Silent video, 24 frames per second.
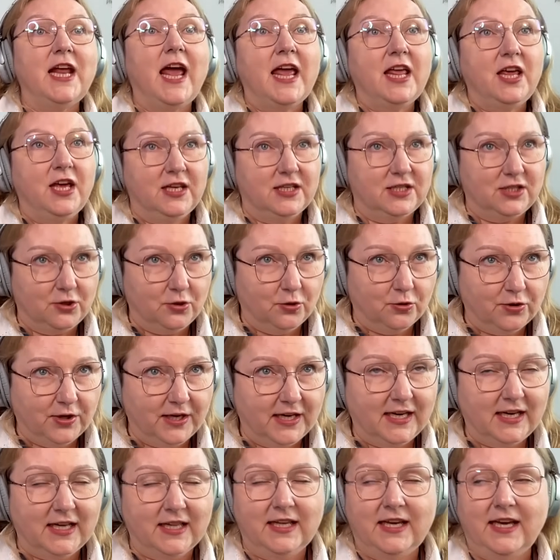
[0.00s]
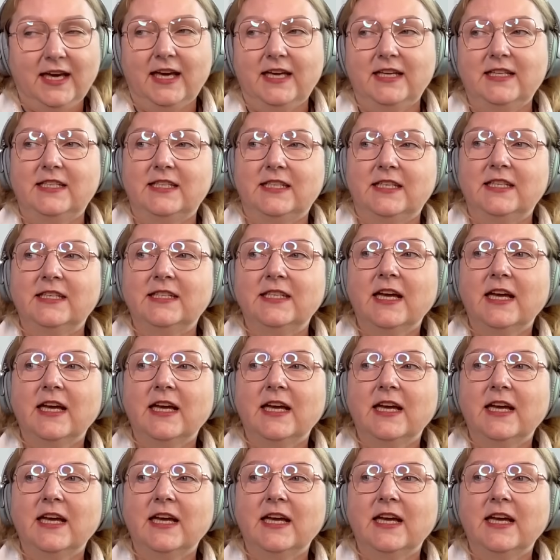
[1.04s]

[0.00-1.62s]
and historical cases,